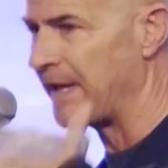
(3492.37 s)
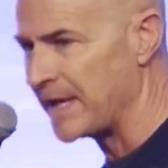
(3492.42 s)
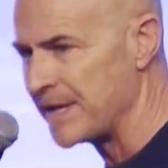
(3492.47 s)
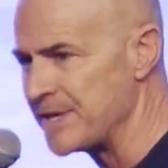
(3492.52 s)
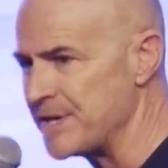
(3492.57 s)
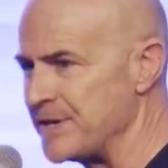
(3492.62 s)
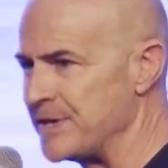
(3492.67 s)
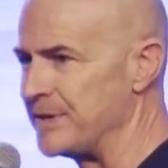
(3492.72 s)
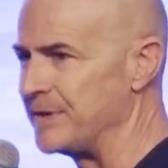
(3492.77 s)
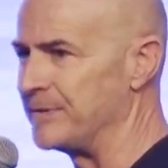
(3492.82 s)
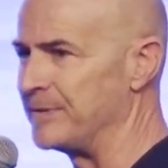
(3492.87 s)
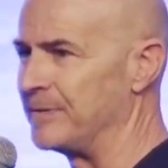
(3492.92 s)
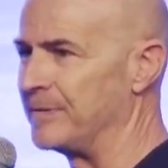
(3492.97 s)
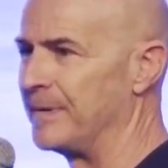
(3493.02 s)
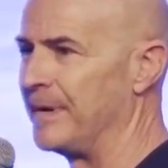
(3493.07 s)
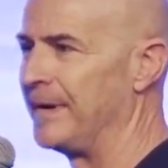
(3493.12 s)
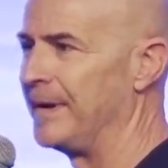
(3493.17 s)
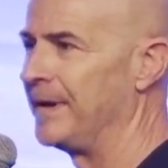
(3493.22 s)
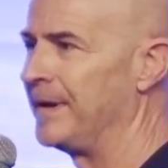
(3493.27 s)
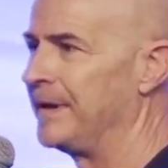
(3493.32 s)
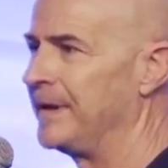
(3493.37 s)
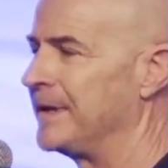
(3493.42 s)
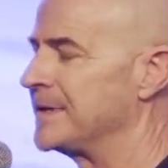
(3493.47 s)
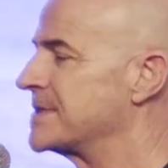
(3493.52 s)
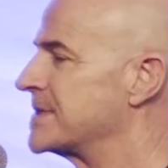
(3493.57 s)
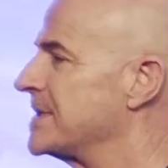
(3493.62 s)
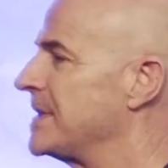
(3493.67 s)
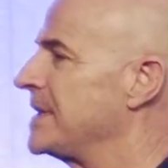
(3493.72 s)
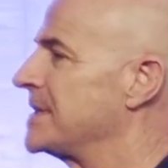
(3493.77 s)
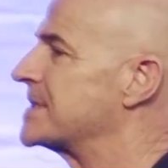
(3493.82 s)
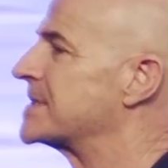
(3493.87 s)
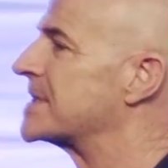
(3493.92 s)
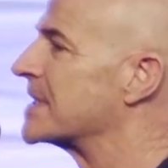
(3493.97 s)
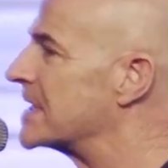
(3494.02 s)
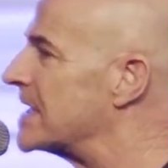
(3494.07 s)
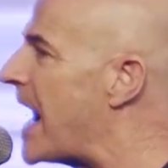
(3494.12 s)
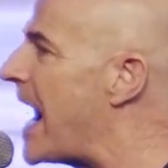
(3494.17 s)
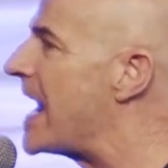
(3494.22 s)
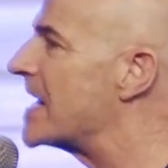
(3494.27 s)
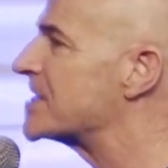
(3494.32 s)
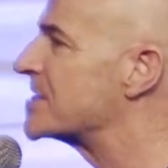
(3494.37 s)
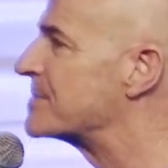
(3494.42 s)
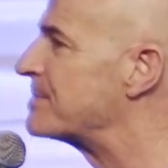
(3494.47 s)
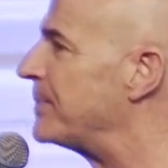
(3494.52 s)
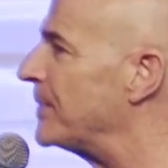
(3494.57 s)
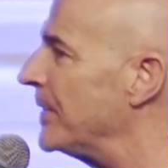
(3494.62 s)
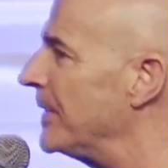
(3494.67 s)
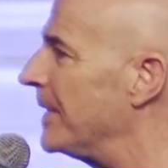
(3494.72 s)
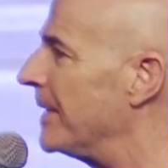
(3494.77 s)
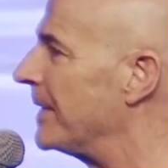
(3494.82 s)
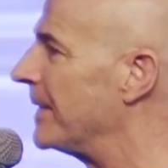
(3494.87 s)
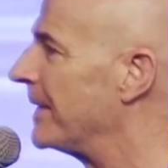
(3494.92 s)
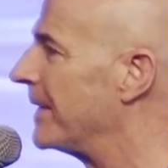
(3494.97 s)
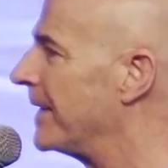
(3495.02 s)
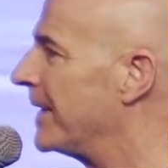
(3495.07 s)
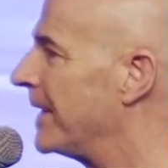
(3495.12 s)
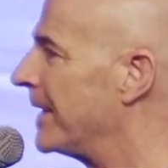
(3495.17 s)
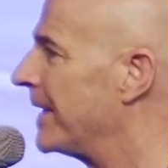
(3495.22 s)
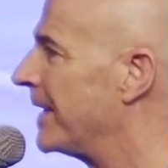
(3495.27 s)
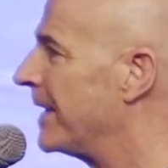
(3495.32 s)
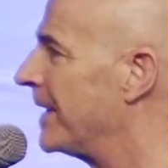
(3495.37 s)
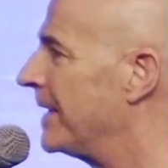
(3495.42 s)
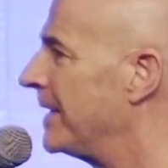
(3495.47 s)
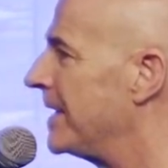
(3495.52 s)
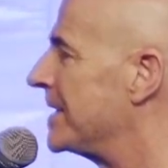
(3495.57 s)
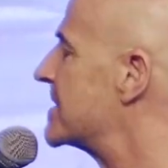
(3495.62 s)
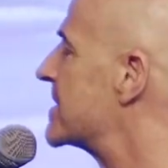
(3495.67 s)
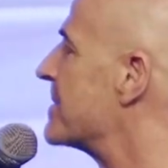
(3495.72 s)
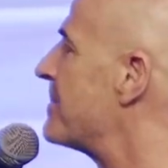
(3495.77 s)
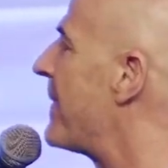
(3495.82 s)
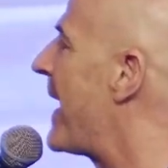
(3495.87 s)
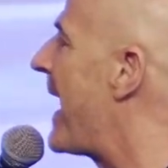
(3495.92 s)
in you. It's the gospel. It's the